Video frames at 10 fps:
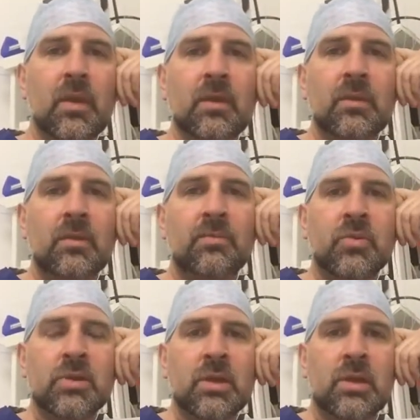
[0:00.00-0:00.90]
the
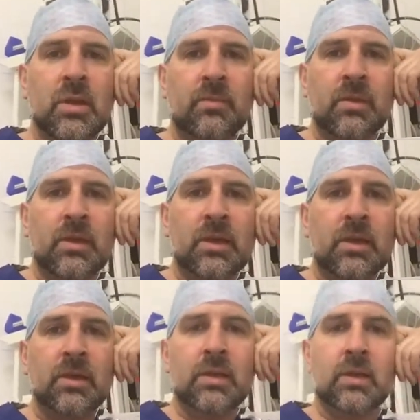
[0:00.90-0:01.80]
Brazilian company,
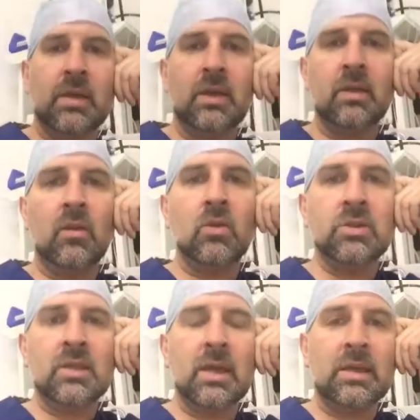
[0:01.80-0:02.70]
uh, they
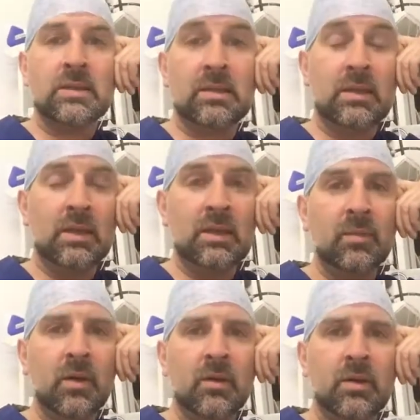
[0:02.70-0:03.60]
lost their CE
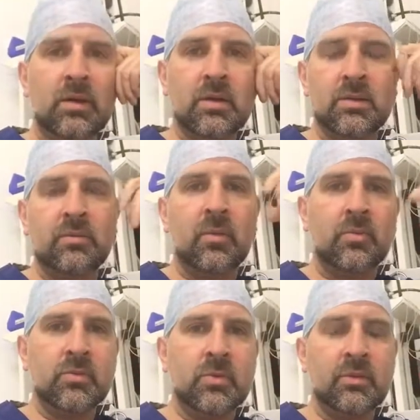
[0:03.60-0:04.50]
mark because of
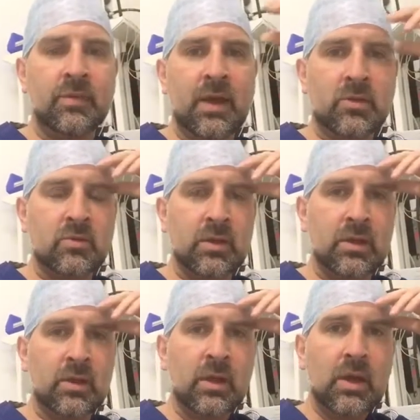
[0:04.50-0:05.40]
problems with the factory
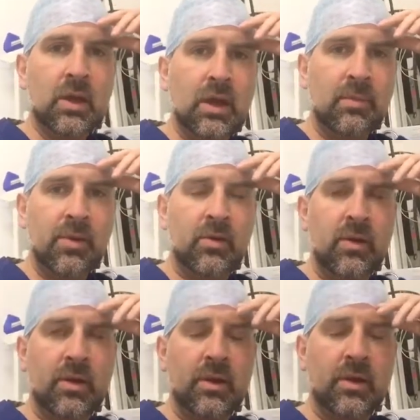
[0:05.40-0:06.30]
in America.